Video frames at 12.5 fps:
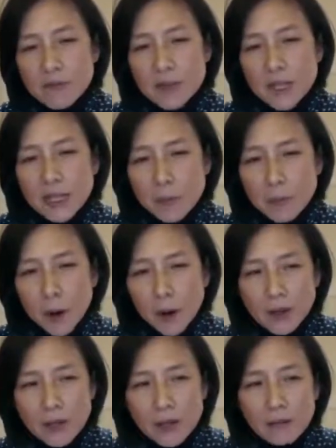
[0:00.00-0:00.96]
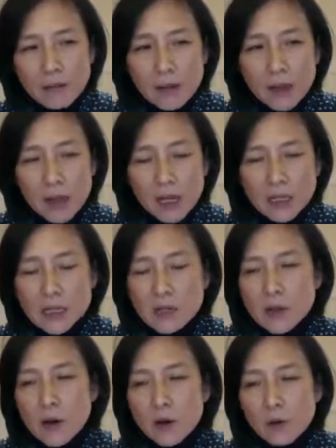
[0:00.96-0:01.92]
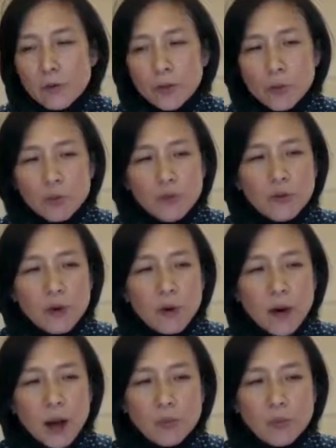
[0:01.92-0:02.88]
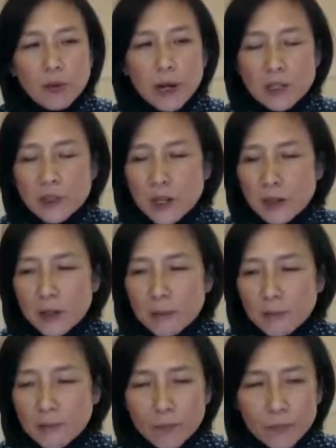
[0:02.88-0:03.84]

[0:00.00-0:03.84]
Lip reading: valet parking, and snow removal operation.